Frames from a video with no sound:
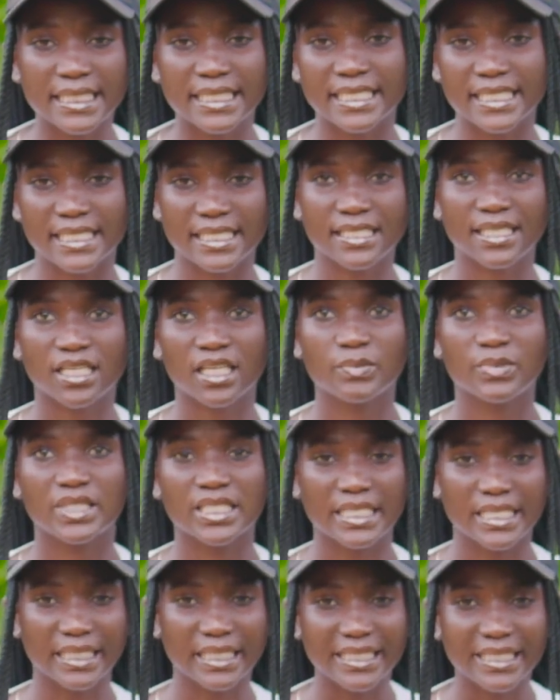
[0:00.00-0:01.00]
just comes
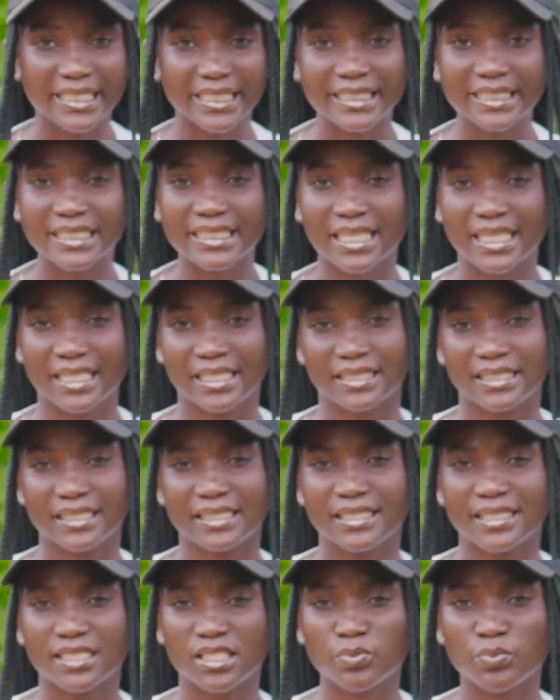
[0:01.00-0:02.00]
in that heart,
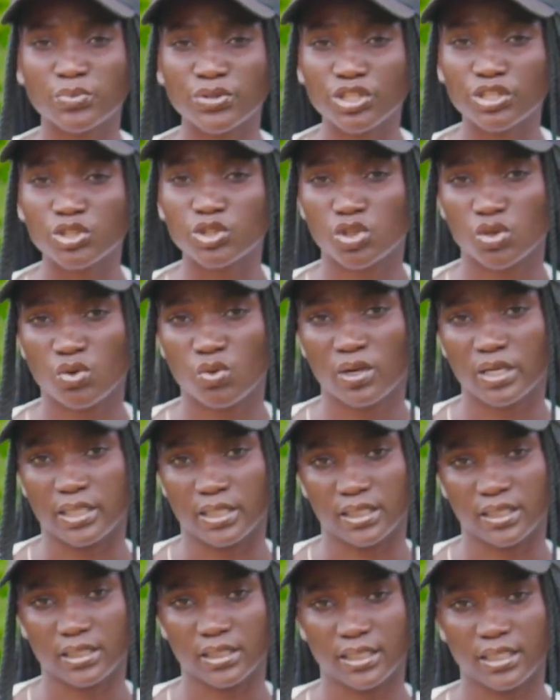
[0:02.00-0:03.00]
in the spiritual
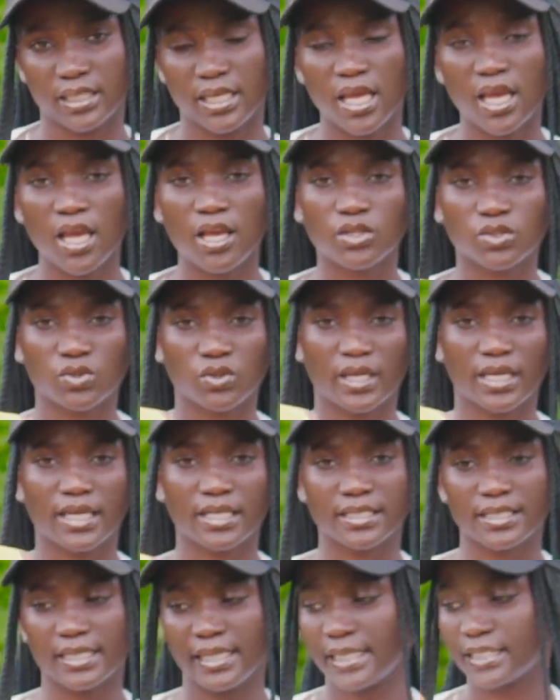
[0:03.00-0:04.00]
one. So,
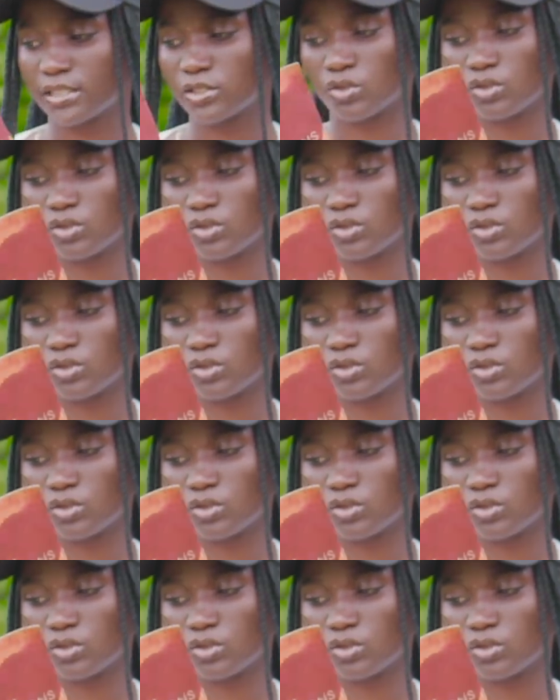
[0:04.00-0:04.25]
guys, let's